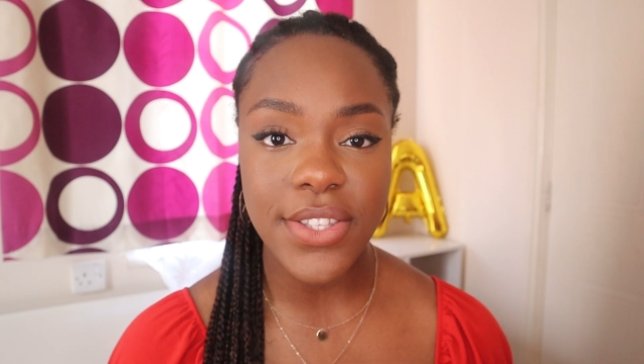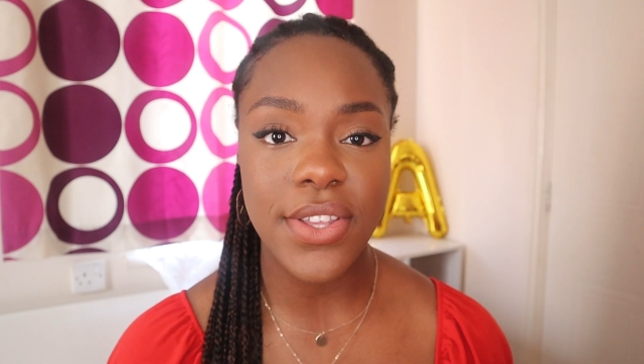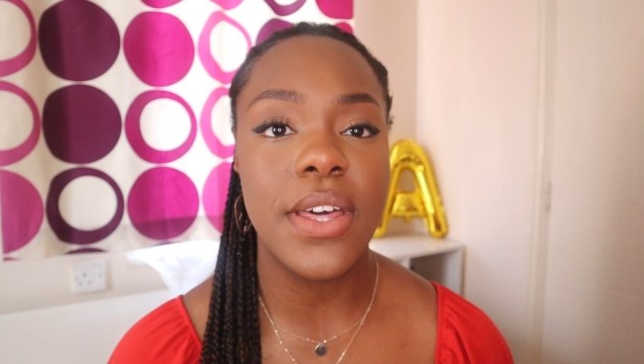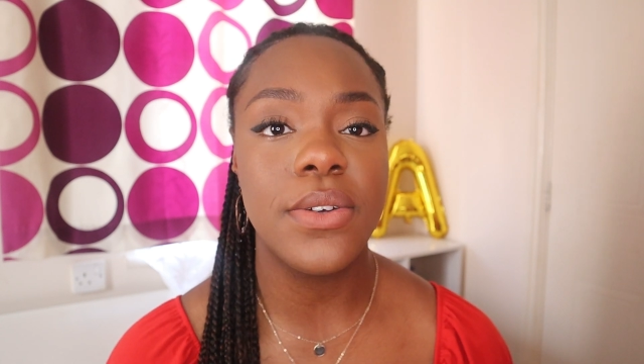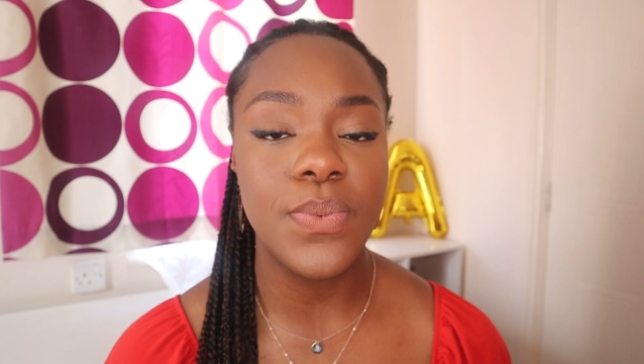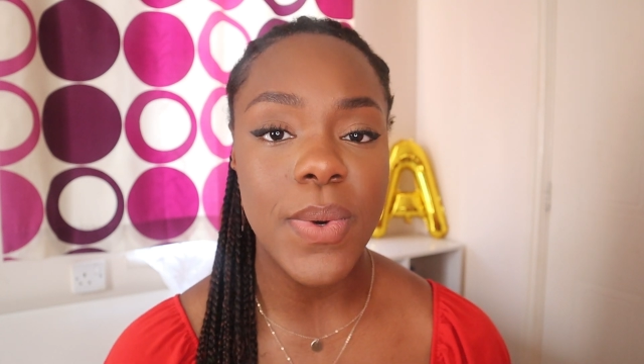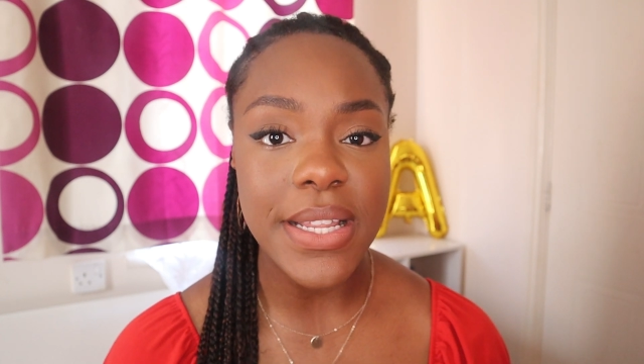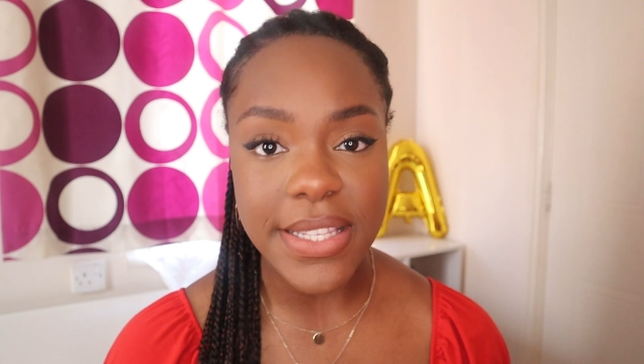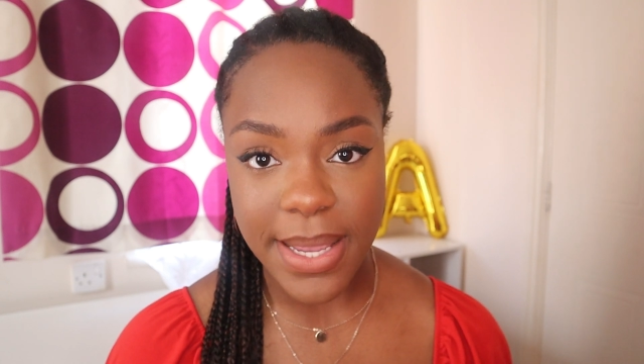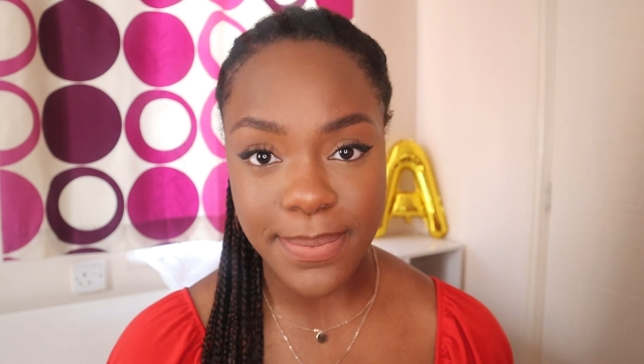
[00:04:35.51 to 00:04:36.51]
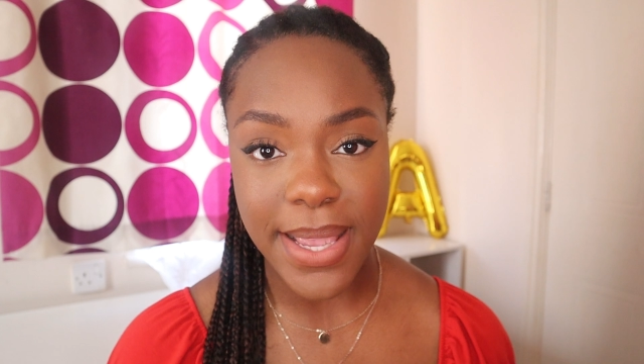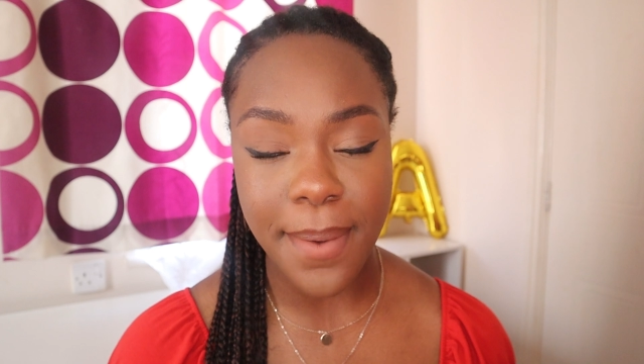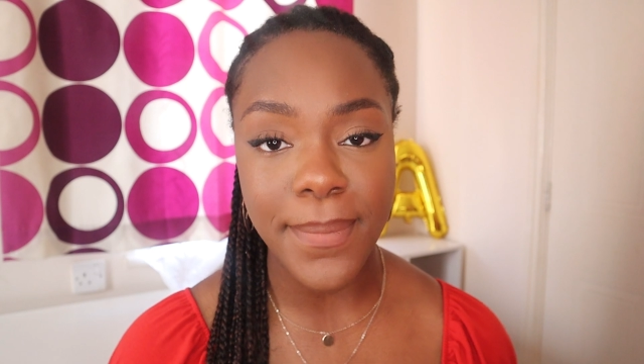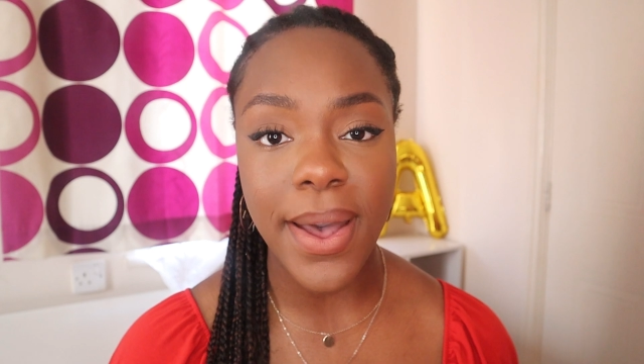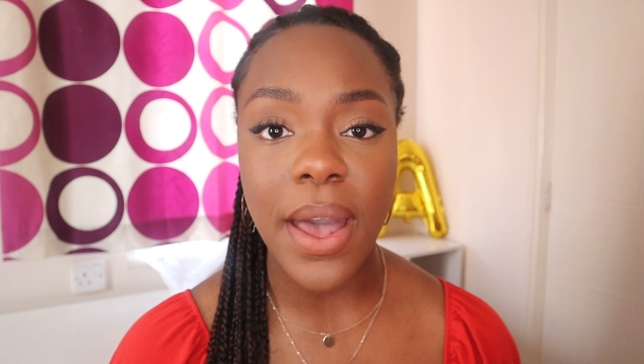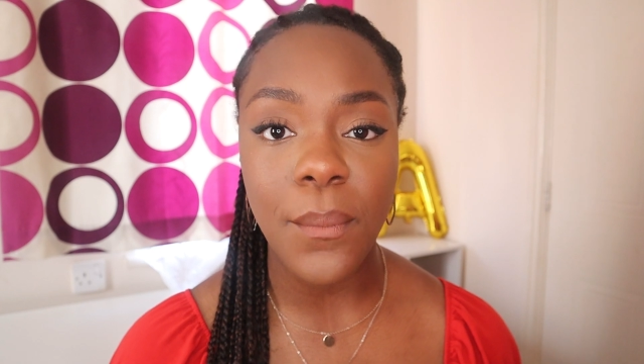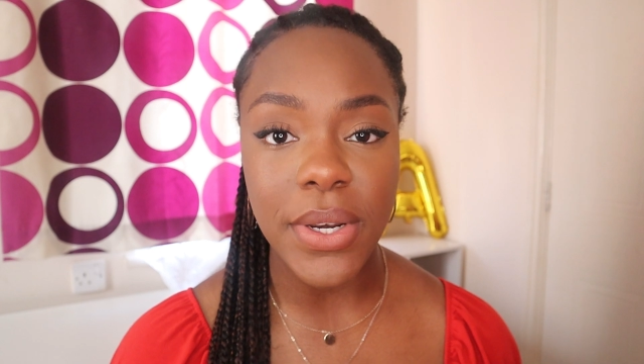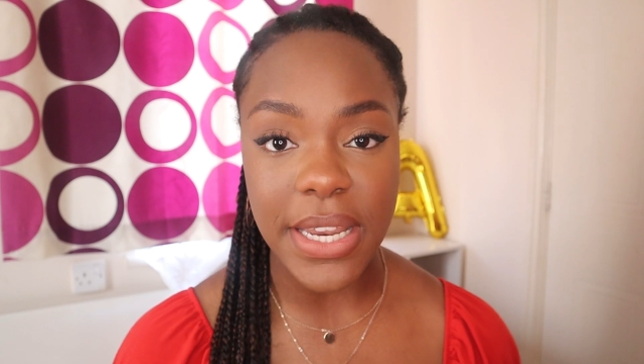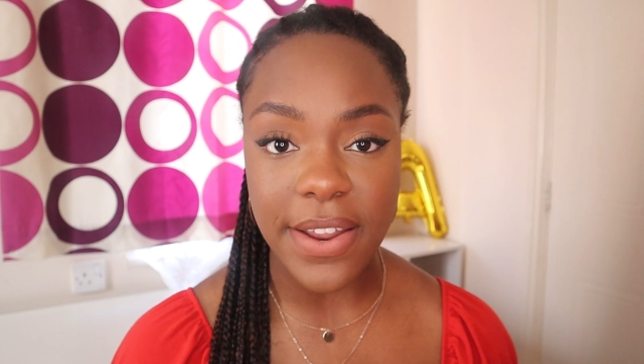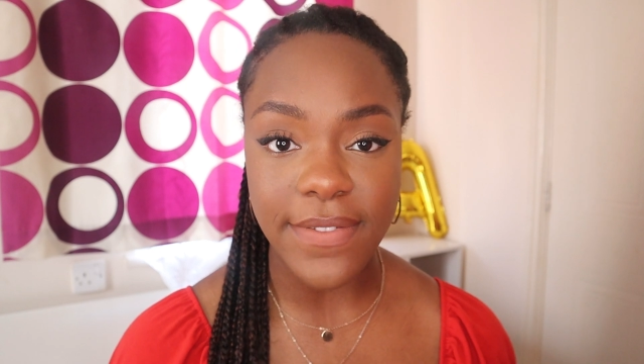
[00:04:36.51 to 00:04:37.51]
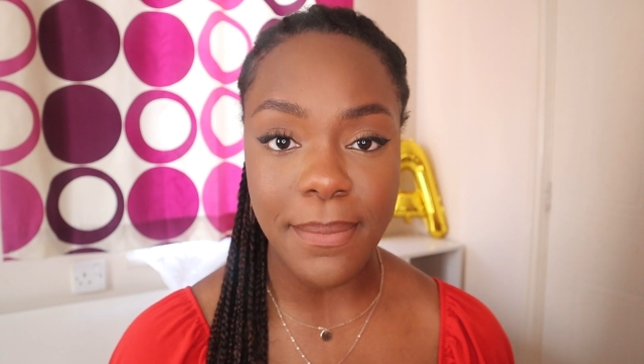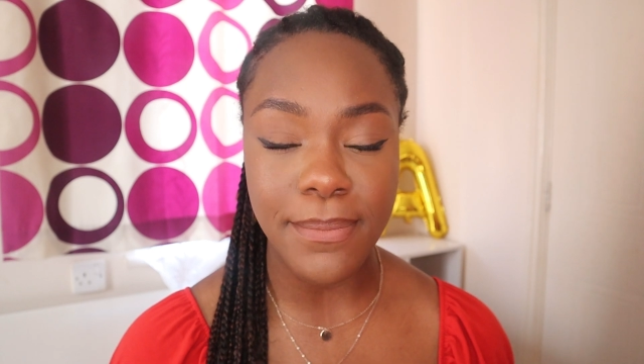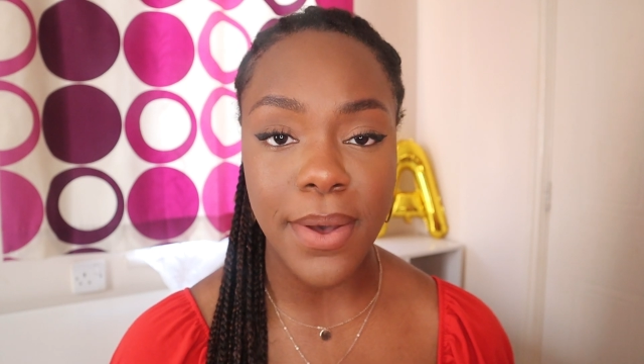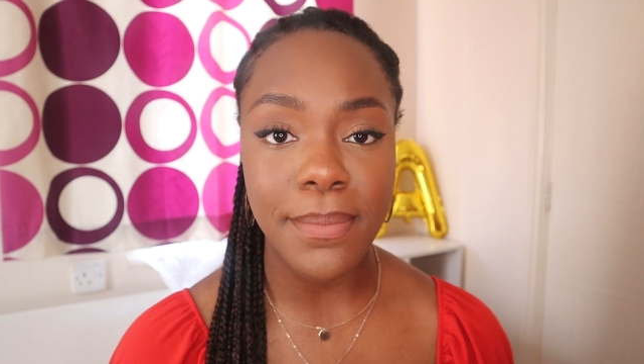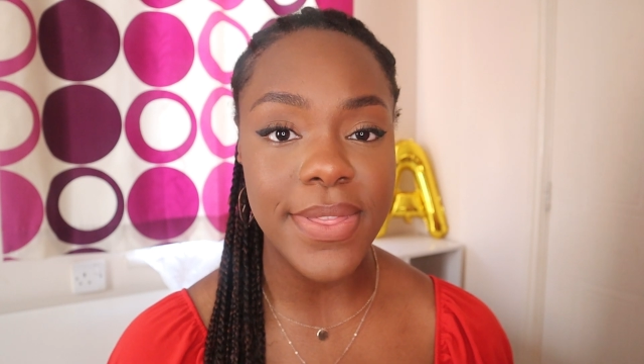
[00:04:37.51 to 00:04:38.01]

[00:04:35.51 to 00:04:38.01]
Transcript: So there was one in September and one in November.